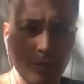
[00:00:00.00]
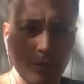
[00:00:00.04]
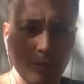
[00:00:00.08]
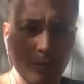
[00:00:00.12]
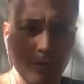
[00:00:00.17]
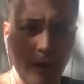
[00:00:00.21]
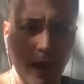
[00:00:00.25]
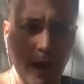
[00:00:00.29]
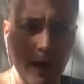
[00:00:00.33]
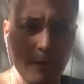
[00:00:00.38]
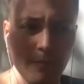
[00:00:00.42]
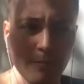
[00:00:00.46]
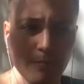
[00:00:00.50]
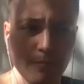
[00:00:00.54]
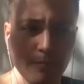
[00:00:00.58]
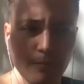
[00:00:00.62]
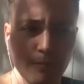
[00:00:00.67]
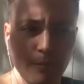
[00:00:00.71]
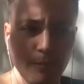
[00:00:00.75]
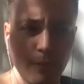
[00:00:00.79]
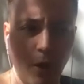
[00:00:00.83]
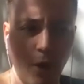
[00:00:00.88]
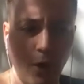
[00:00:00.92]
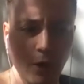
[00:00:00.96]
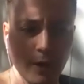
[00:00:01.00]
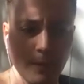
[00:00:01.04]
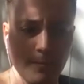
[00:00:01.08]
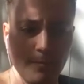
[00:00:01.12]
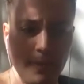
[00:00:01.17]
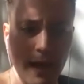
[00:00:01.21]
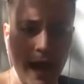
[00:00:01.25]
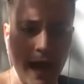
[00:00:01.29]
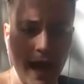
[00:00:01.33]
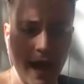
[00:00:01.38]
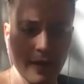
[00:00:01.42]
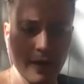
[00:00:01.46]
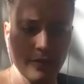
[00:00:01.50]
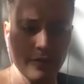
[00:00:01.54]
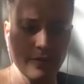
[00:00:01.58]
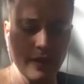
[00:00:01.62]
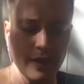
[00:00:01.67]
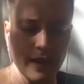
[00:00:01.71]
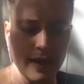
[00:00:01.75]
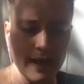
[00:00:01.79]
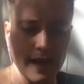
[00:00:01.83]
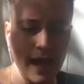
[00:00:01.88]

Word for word: I'm on a path that I